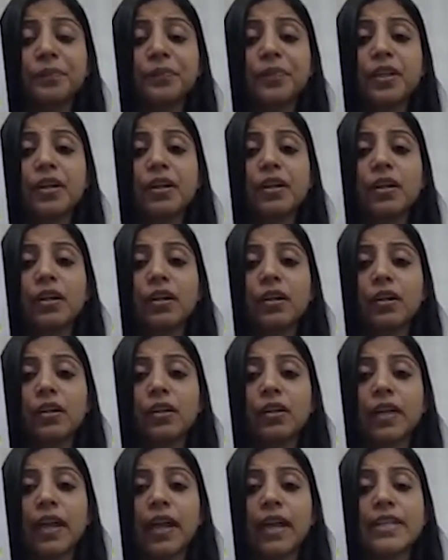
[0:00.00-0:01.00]

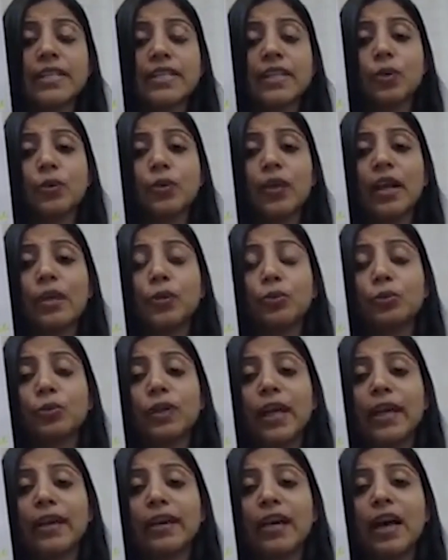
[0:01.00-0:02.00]
Like say you like
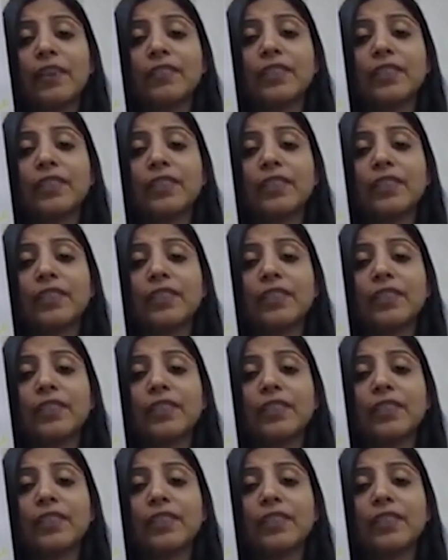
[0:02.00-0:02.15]
having